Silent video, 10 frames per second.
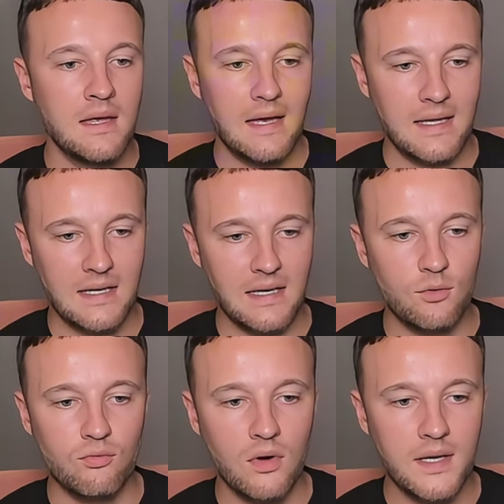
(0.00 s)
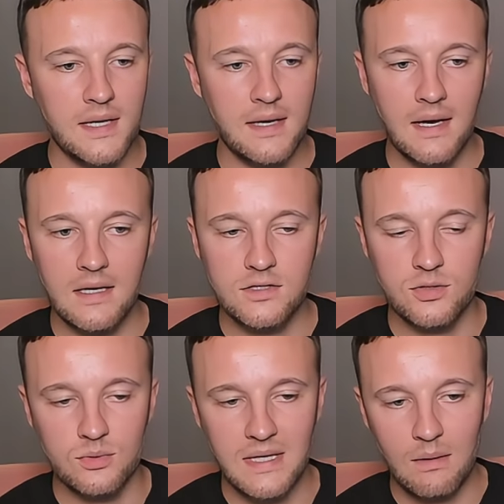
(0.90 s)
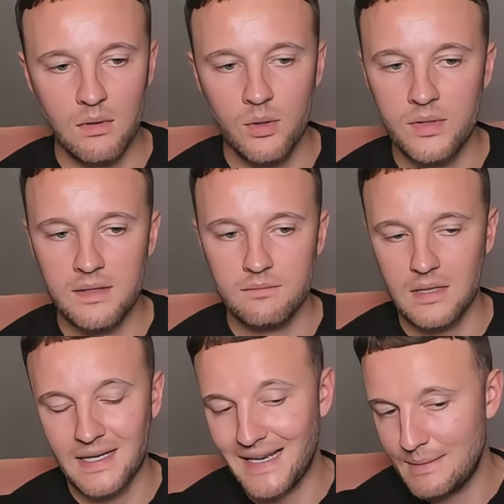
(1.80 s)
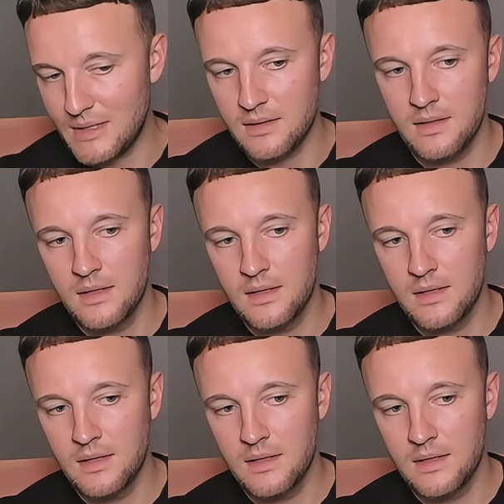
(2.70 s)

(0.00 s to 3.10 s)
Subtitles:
and click right here to download it, claim it.